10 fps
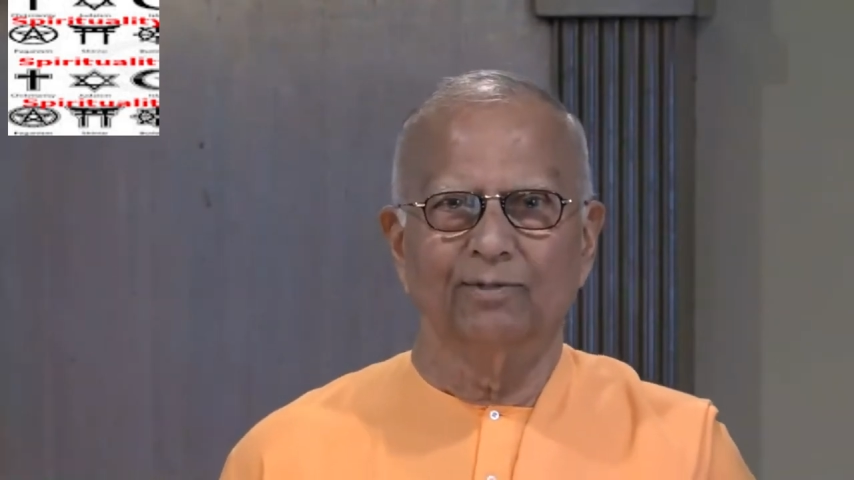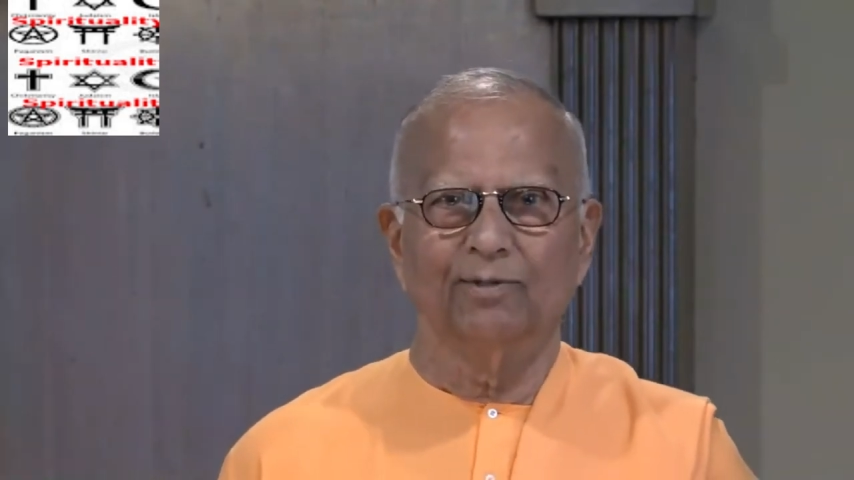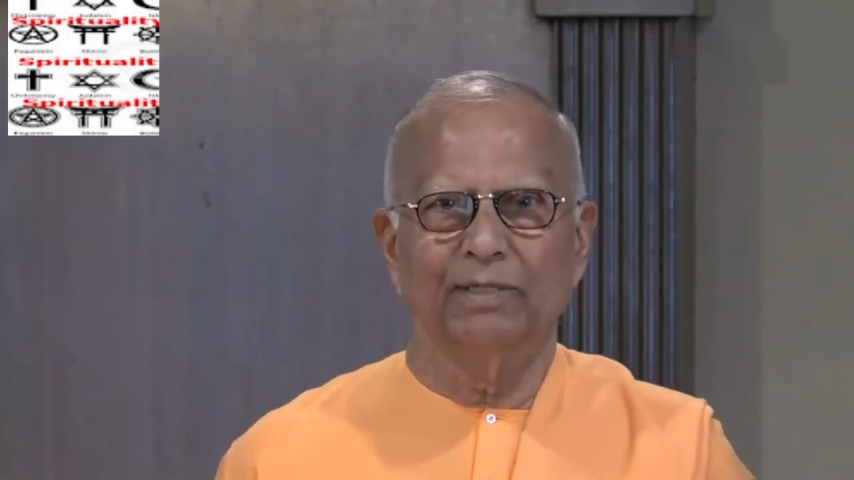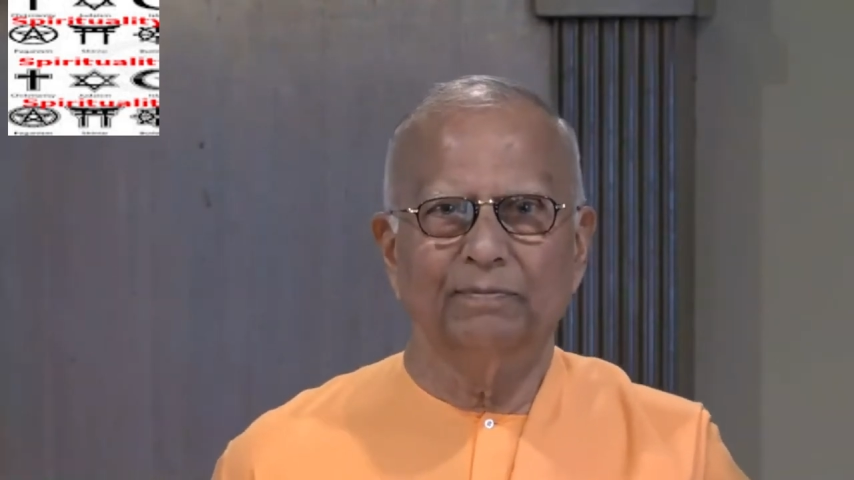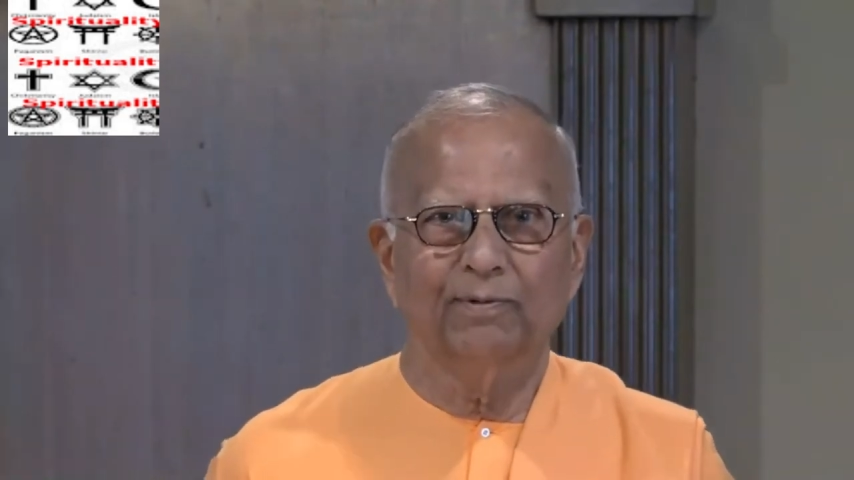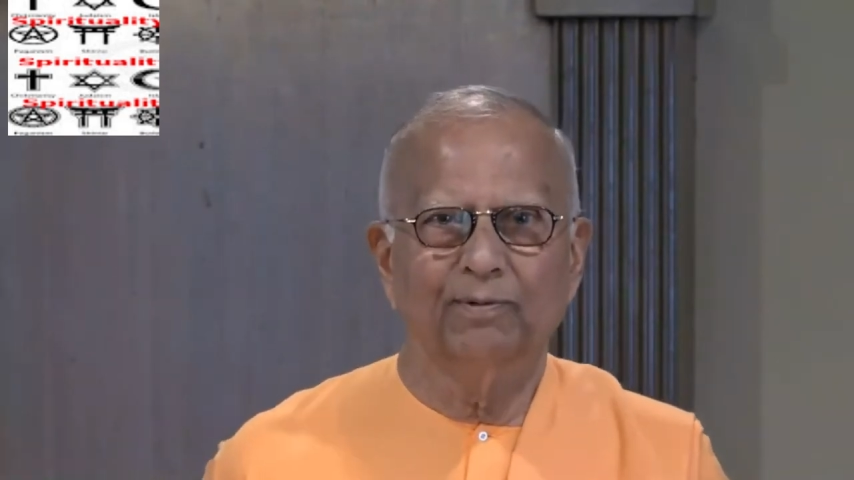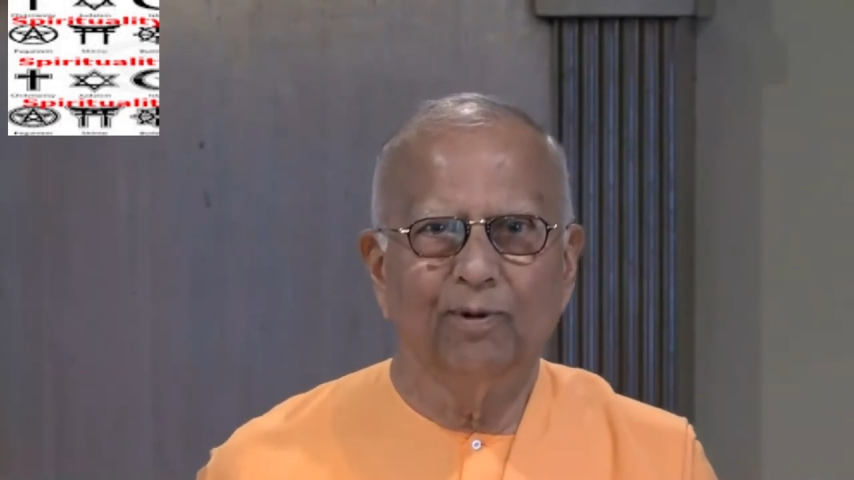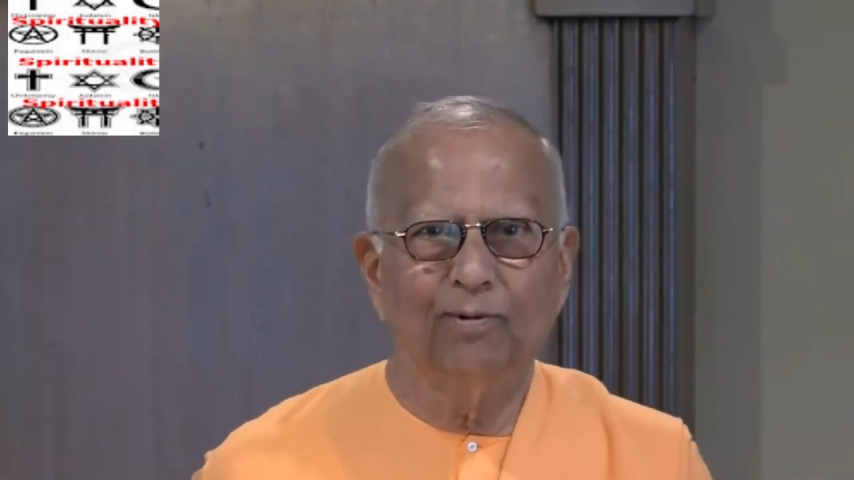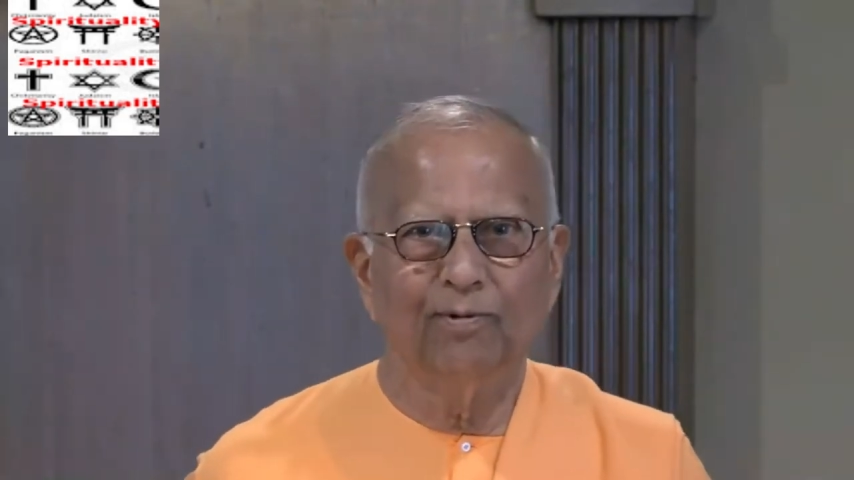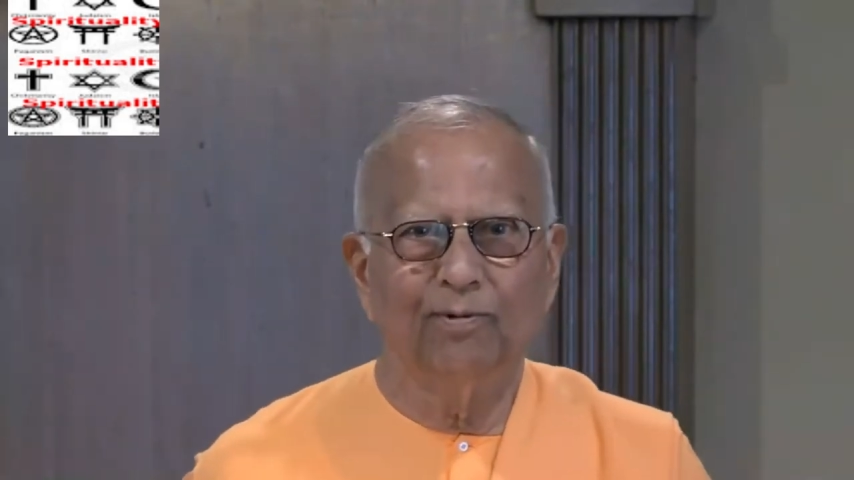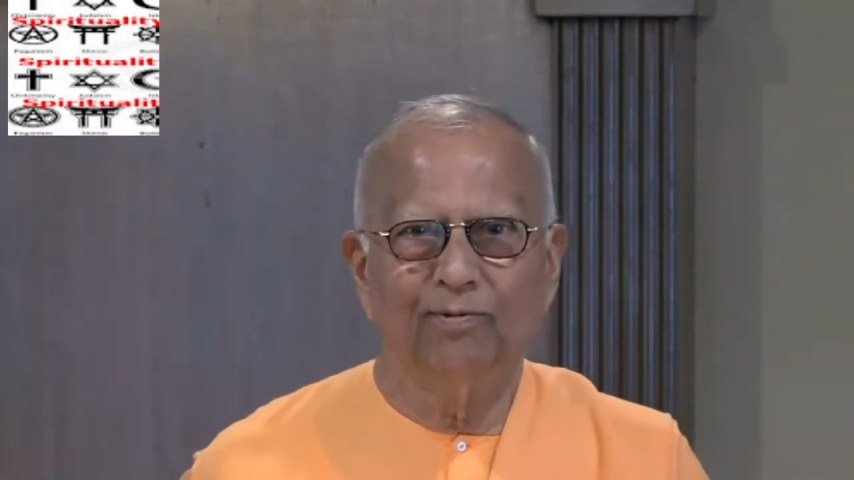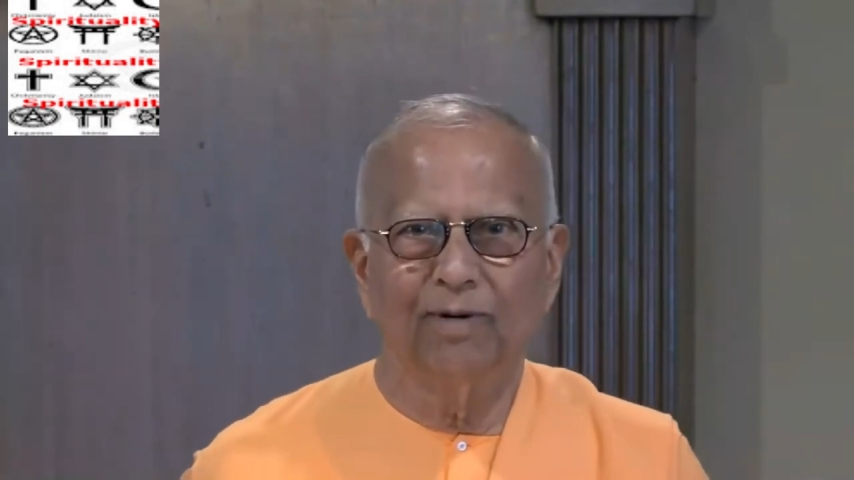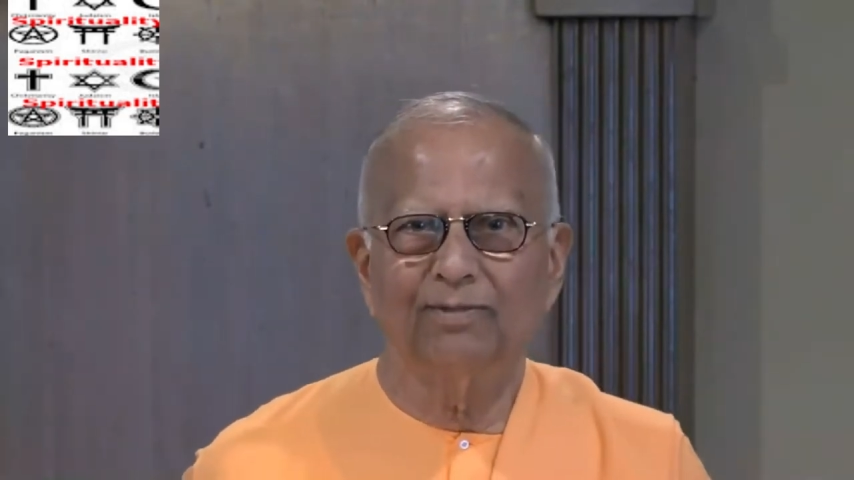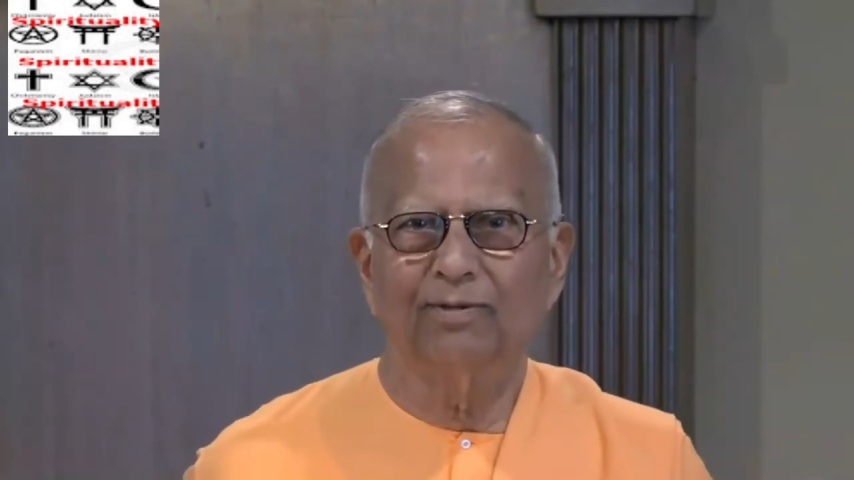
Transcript: So if you know, want